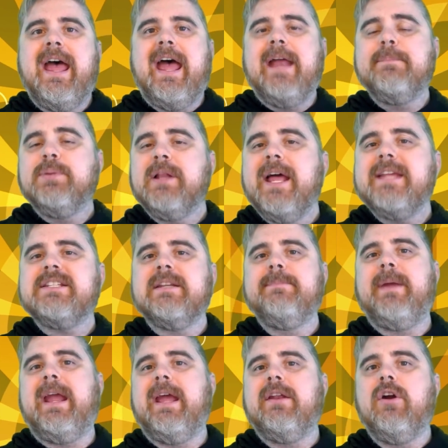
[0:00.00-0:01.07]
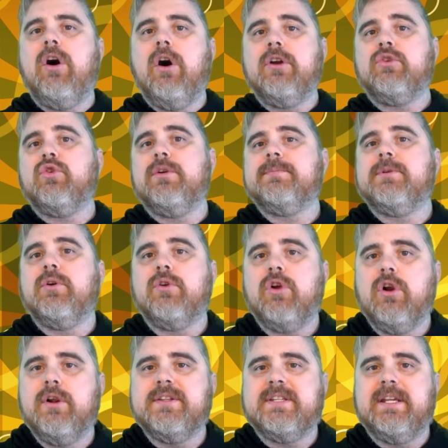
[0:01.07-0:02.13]
had placed a ban on
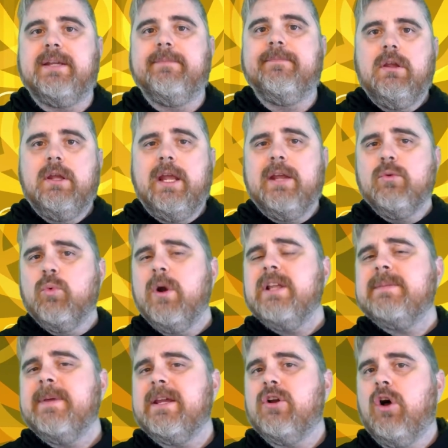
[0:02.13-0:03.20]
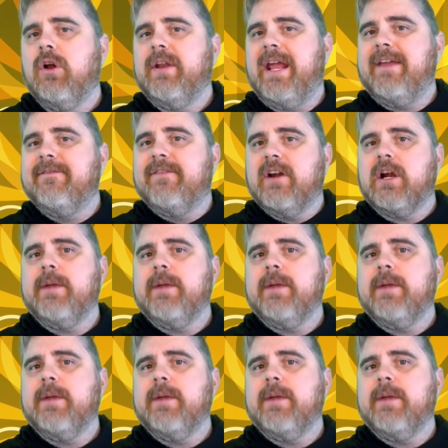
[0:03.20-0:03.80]
cryptocurrency. In what is being called a very